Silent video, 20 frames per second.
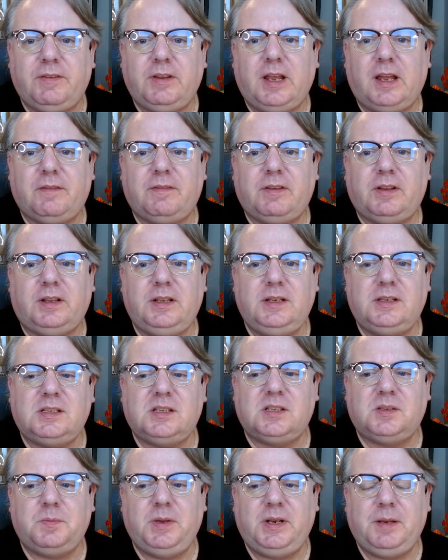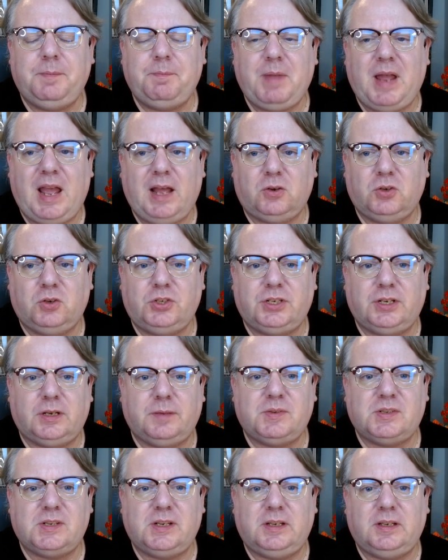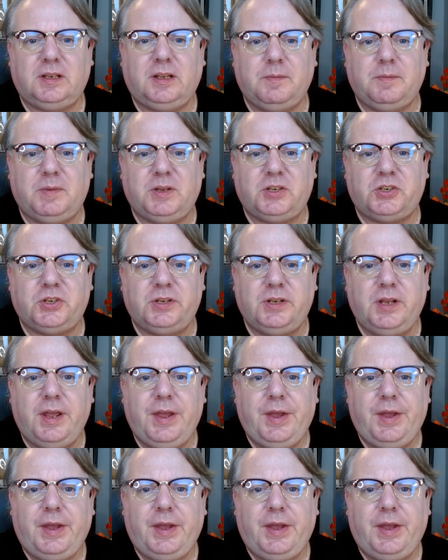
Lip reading: have at least as many battleships in commission